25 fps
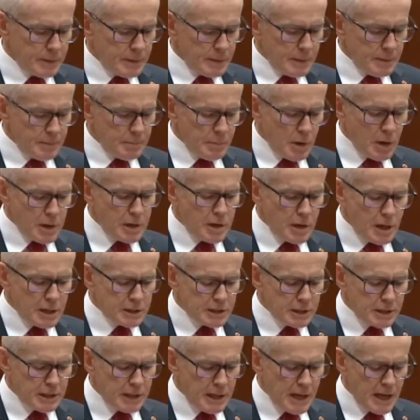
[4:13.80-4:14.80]

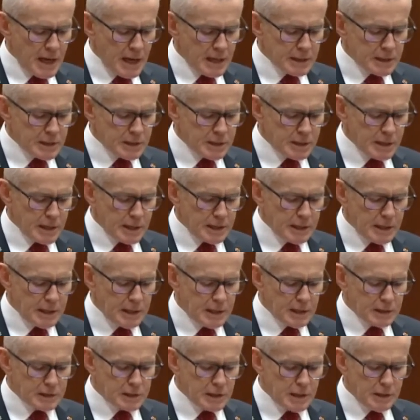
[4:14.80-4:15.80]
Modernising the arts and
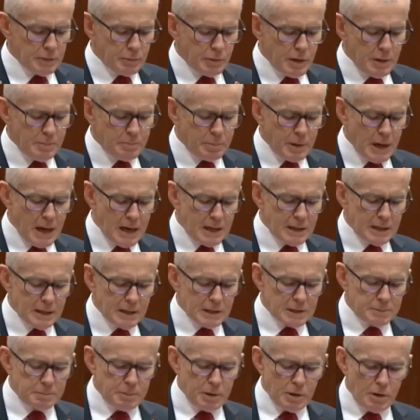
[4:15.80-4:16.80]
needlessly rebranding
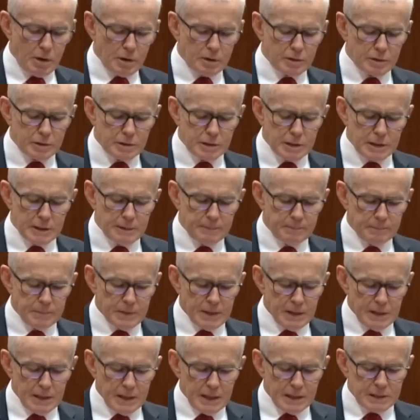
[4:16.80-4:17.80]
its bureaucracy
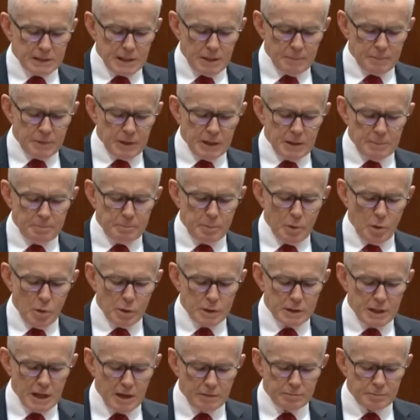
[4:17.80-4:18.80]
is something a bored
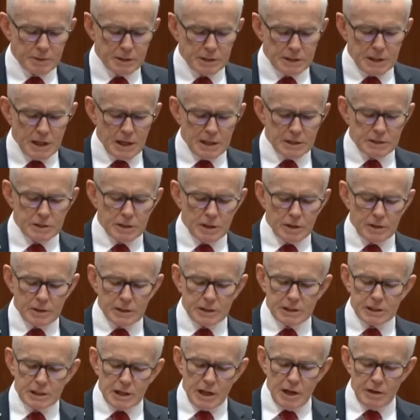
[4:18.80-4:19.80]
government does on a
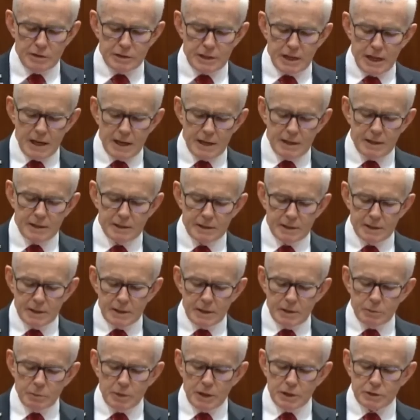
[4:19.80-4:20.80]
slow day
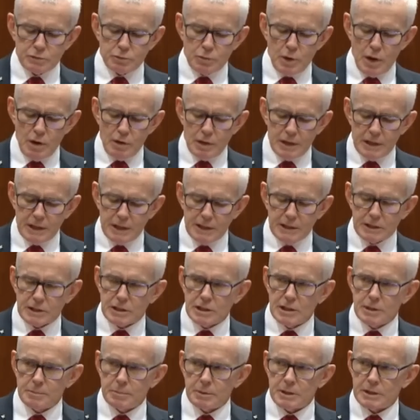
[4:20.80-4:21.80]
when it's rolling in a
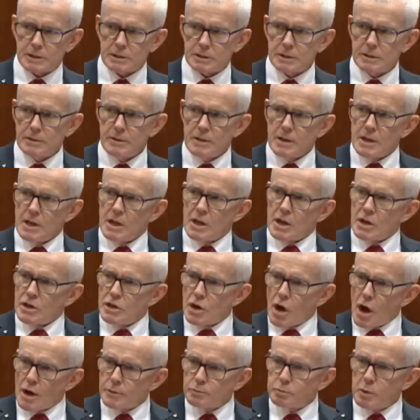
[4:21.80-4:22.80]
surplus,
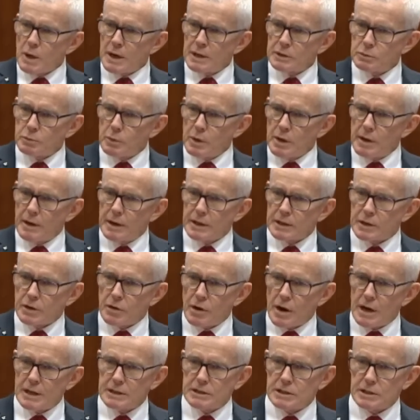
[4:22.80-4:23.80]
not when we're in a
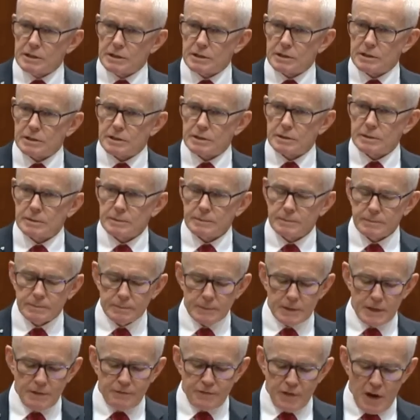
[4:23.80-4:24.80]
crisis,
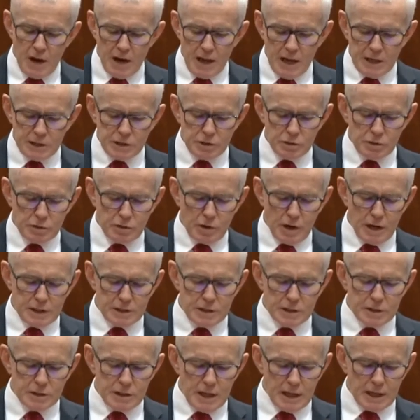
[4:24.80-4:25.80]
a financial
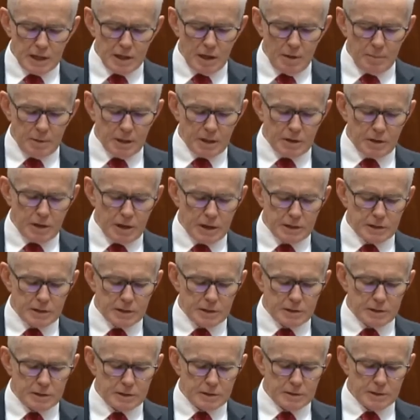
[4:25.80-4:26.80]
crisis, an economic
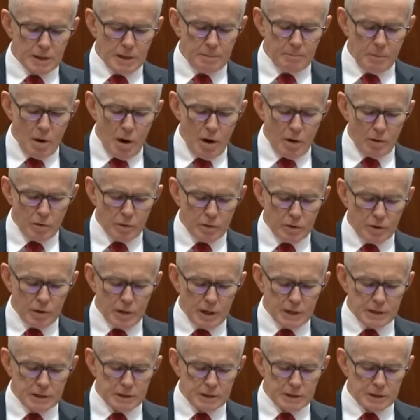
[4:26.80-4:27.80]
crisis, a moral
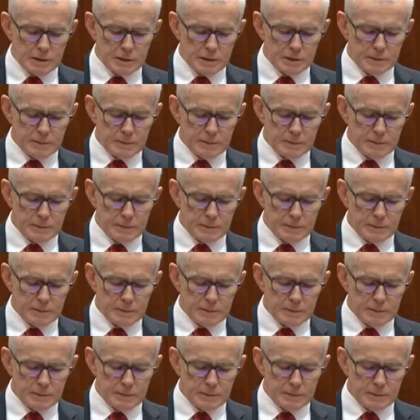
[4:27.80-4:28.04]
crisis,